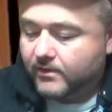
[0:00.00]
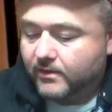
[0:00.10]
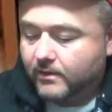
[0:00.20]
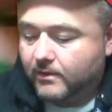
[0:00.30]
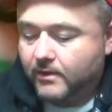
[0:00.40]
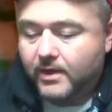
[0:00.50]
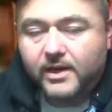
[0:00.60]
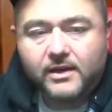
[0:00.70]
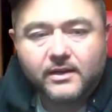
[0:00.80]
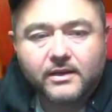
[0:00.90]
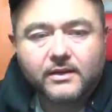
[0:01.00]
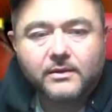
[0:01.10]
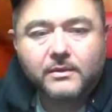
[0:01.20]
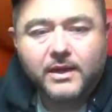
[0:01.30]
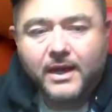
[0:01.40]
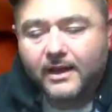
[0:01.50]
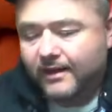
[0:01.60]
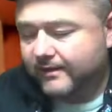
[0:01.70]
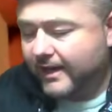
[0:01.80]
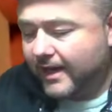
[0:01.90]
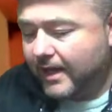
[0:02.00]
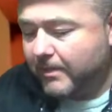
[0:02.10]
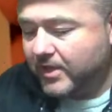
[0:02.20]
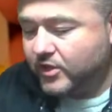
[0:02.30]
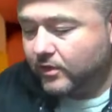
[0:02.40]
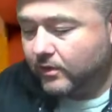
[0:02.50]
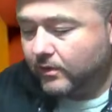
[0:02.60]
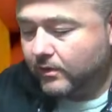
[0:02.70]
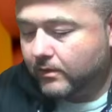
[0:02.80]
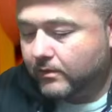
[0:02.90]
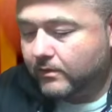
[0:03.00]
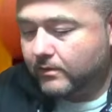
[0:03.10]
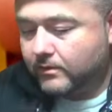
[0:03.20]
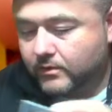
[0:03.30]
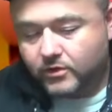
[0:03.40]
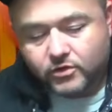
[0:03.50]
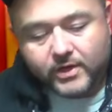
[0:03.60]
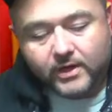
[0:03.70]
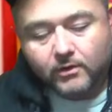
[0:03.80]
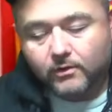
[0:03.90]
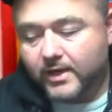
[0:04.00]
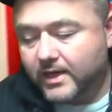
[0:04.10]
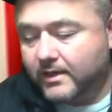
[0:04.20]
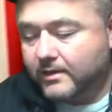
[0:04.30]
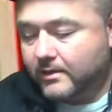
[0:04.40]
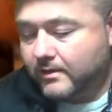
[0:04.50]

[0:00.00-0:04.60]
All right, we got Adonai Mitchell, Trent Green,